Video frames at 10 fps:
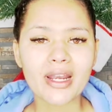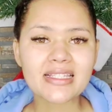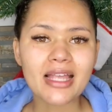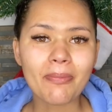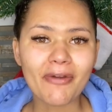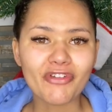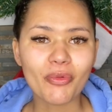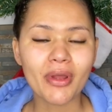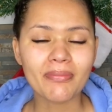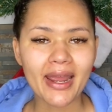What is up,
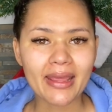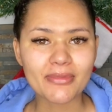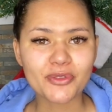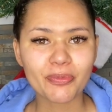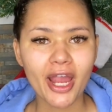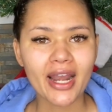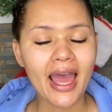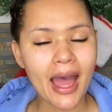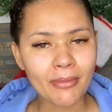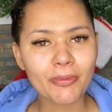everyone? My name is Brianna.
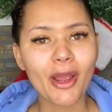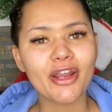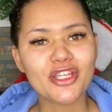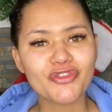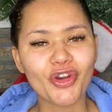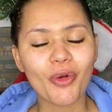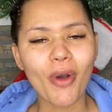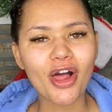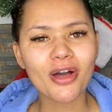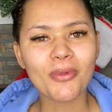I'm a proud introvert.
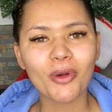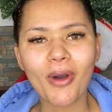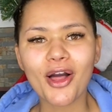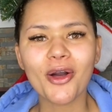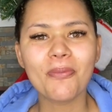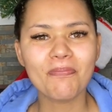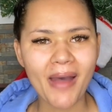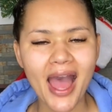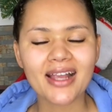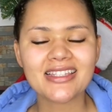Welcome or welcome
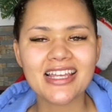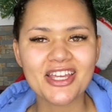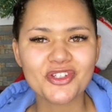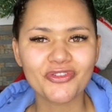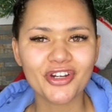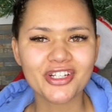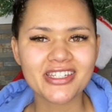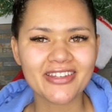back to Introvert T